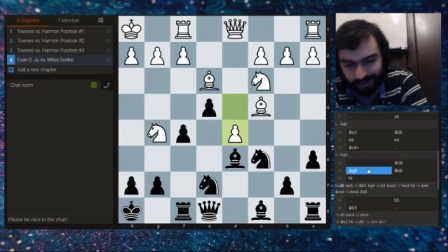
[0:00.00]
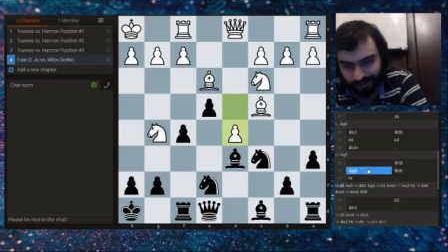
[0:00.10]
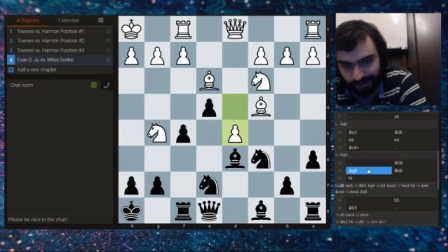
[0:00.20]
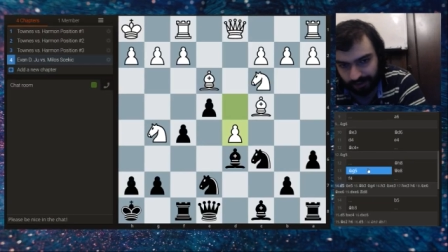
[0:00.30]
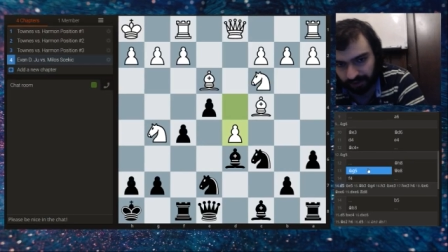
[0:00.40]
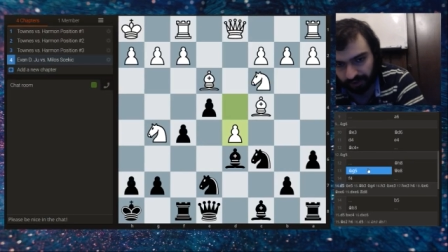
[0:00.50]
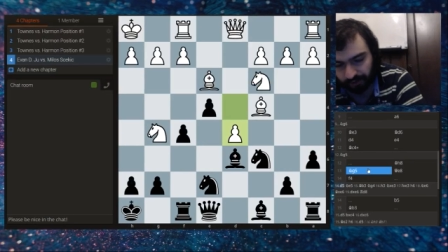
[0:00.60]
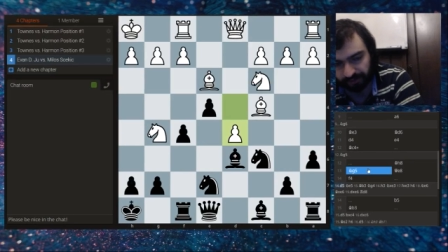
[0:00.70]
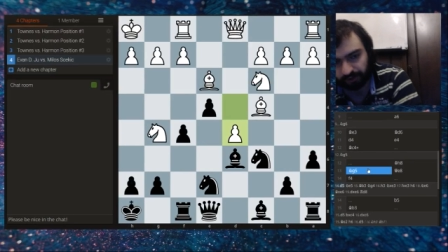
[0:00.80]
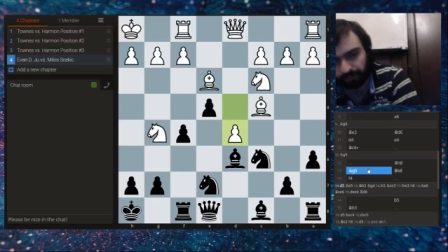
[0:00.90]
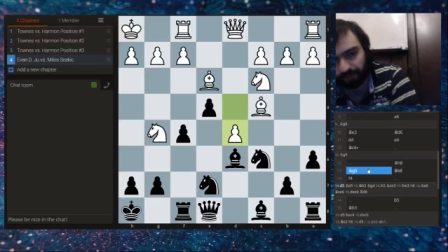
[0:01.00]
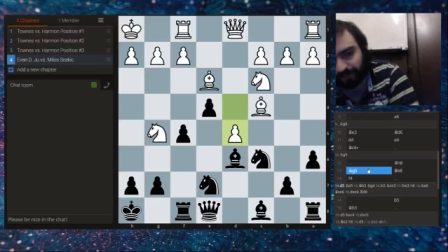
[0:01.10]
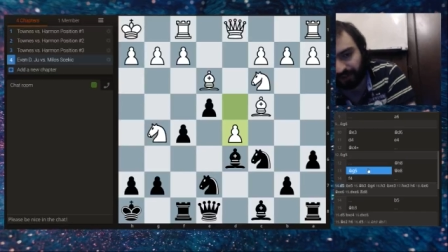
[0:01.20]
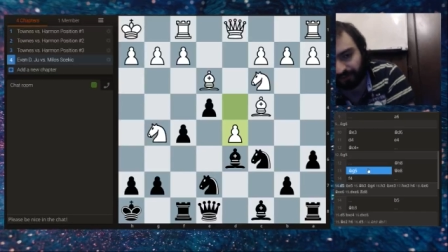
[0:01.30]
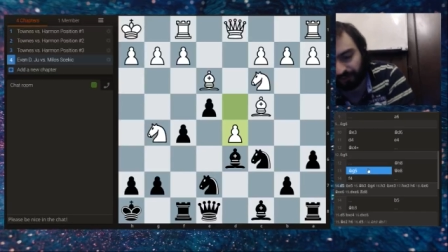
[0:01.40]
An argument could be
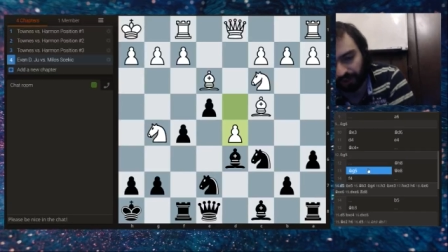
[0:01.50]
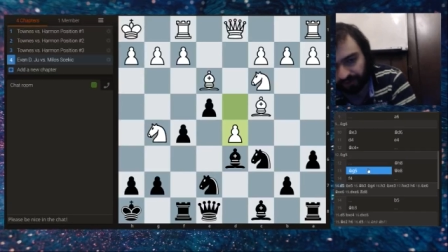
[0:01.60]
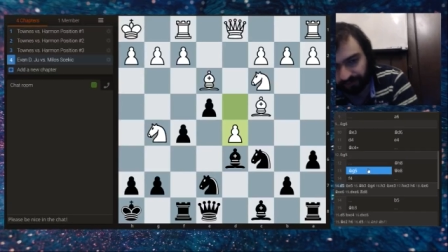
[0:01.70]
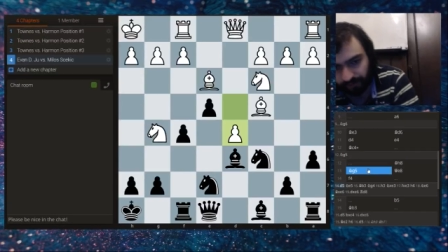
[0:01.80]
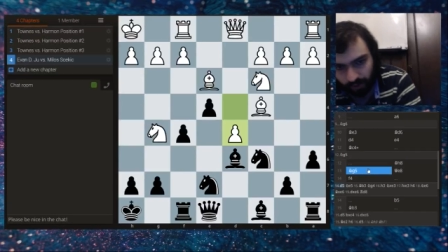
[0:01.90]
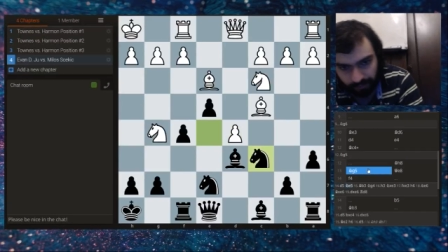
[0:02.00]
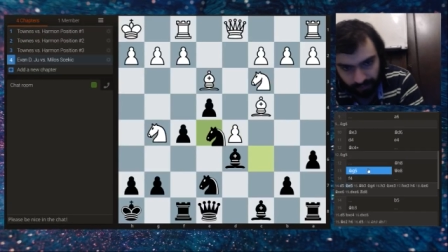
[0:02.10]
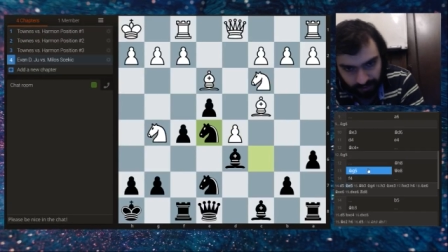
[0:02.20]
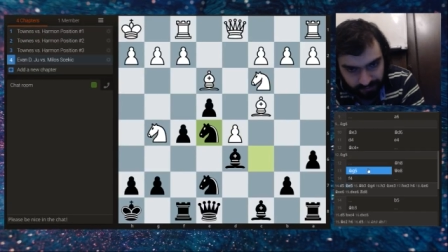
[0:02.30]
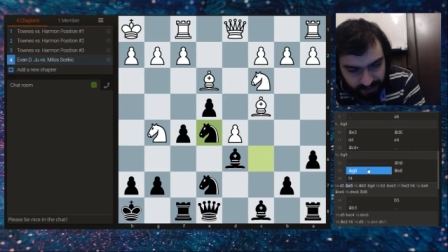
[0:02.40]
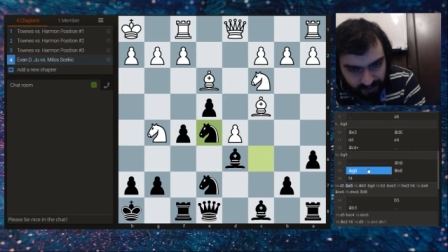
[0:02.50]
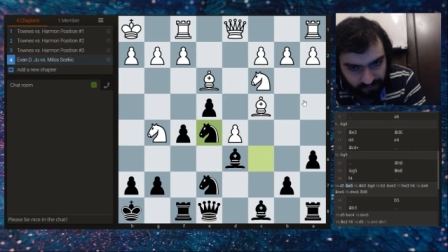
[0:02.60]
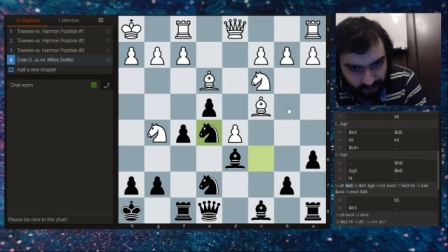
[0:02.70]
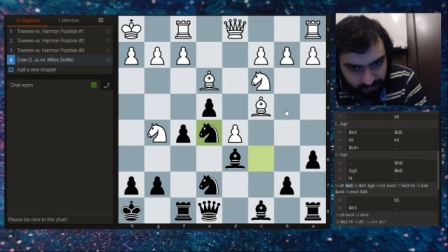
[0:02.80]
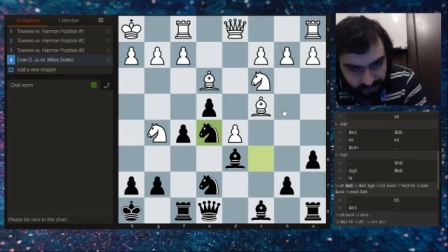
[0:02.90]
made for a4, but
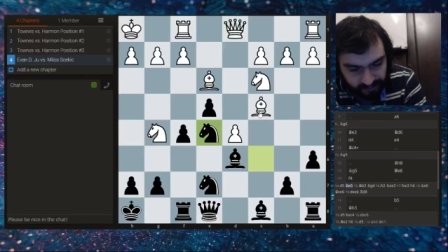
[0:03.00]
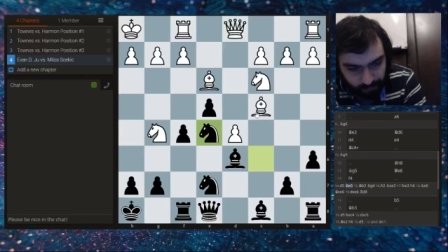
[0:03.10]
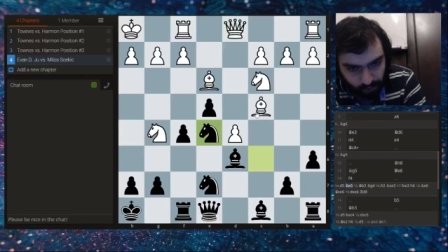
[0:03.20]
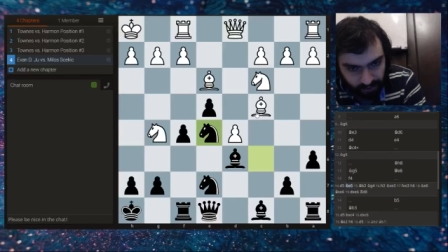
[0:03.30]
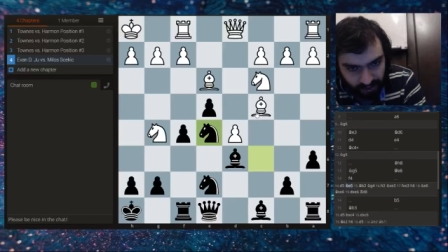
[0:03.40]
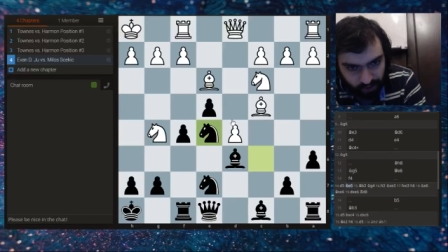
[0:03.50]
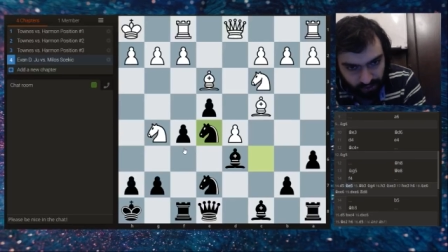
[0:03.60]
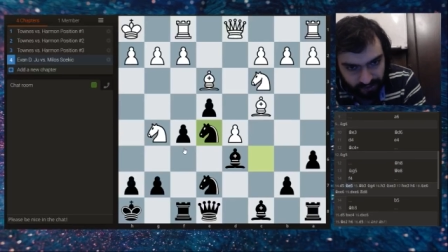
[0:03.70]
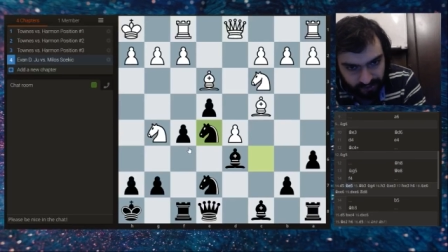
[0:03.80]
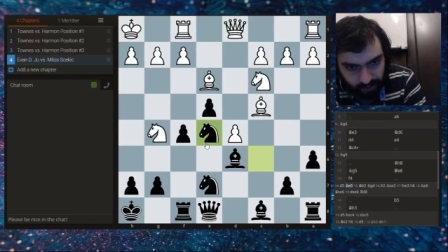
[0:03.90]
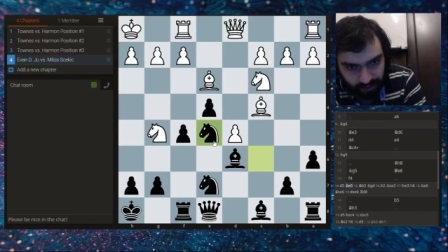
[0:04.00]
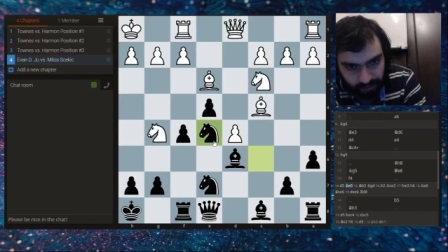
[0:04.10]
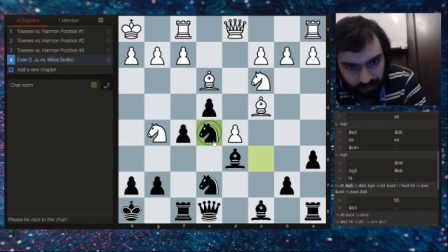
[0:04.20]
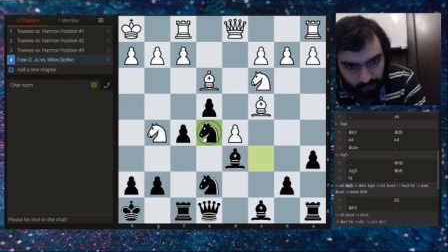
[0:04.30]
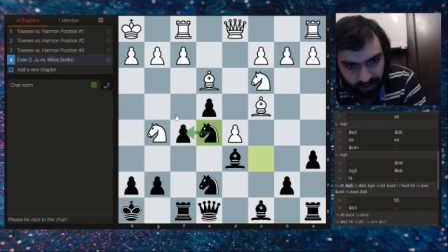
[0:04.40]
e5 is the more natural square,
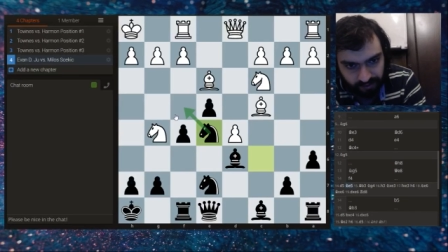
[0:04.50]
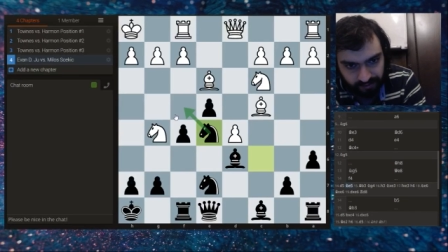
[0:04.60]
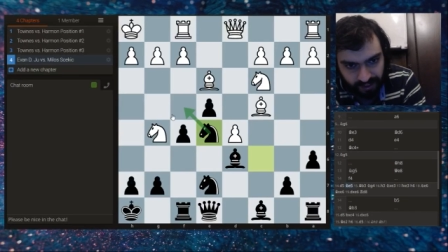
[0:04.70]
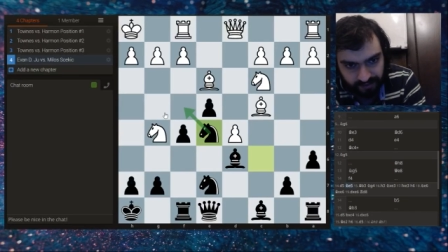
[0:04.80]
where it has